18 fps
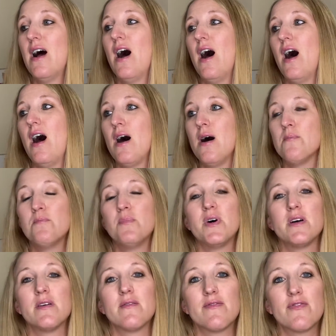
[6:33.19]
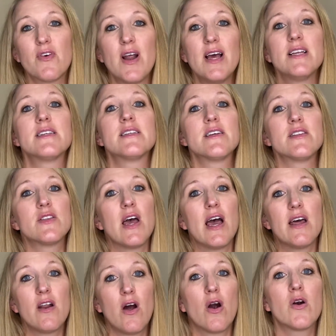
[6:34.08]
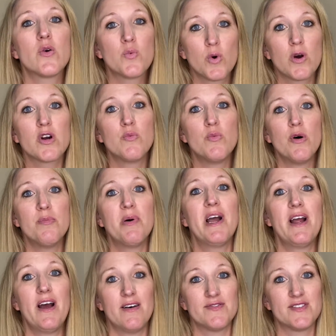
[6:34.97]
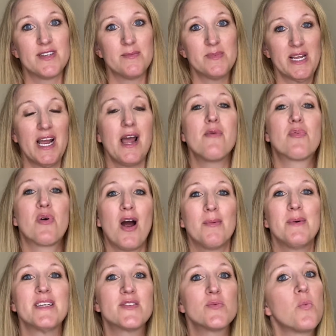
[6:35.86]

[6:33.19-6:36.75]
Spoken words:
But friend, that hard work will pay off someday. I promise.